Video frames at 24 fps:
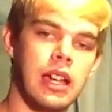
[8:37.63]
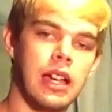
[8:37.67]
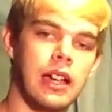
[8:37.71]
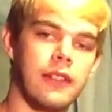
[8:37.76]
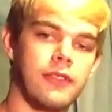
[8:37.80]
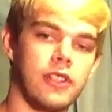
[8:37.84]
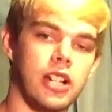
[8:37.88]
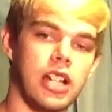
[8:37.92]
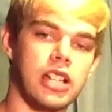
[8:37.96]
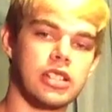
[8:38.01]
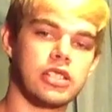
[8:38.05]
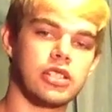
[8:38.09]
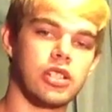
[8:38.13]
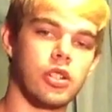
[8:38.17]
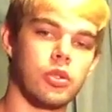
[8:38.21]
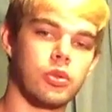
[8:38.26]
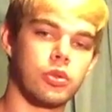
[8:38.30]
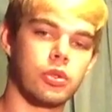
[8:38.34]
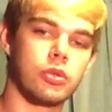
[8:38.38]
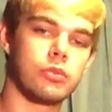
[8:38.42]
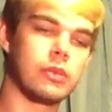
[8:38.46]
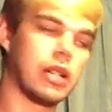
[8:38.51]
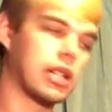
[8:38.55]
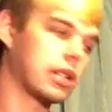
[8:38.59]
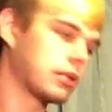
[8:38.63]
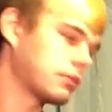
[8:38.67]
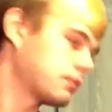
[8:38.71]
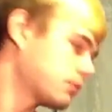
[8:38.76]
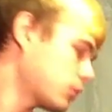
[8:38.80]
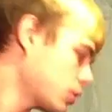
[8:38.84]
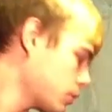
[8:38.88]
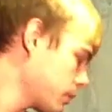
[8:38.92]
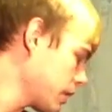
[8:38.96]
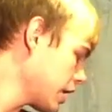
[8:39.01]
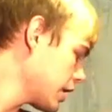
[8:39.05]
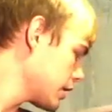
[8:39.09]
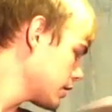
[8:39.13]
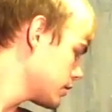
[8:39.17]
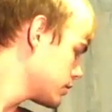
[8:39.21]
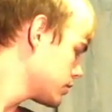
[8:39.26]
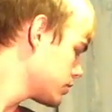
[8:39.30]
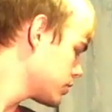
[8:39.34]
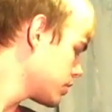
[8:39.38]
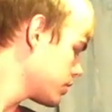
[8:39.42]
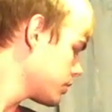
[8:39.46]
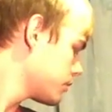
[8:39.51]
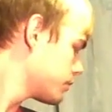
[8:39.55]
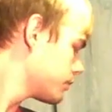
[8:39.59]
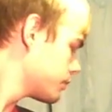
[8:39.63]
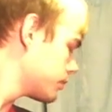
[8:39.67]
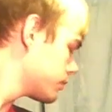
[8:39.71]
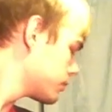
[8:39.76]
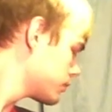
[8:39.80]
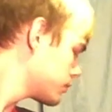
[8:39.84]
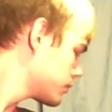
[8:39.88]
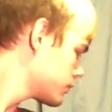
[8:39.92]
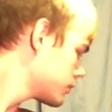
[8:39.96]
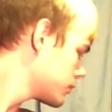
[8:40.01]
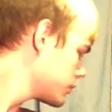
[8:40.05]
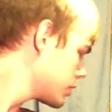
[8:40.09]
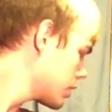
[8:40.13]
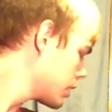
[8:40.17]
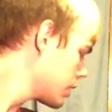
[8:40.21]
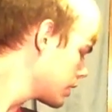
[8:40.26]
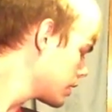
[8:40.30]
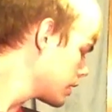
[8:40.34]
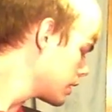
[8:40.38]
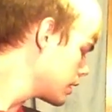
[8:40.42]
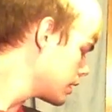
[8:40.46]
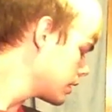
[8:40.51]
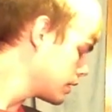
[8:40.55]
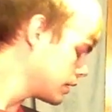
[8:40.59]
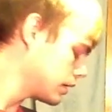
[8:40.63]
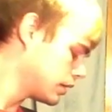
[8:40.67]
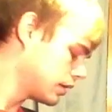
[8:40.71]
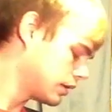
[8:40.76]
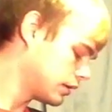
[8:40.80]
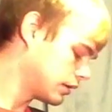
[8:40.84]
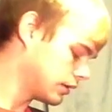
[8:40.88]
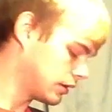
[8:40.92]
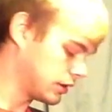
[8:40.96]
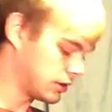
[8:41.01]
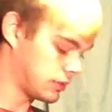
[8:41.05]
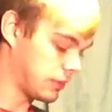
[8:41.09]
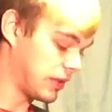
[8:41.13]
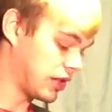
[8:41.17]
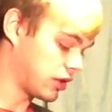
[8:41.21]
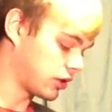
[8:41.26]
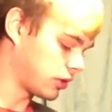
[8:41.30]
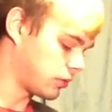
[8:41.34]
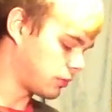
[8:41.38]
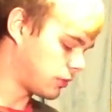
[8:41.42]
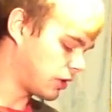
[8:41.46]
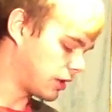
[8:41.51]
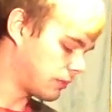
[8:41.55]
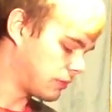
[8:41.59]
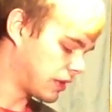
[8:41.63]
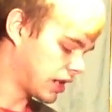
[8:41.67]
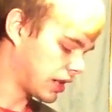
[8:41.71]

I forgot to go through my bag, so it's about a good break.